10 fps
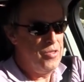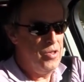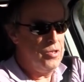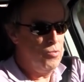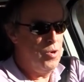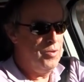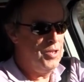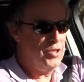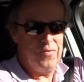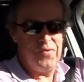This one
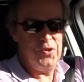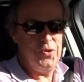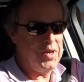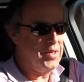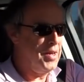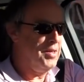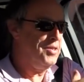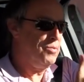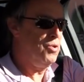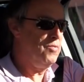doesn't feel like that.
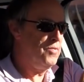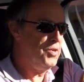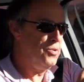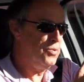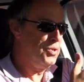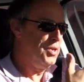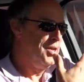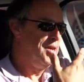This one feels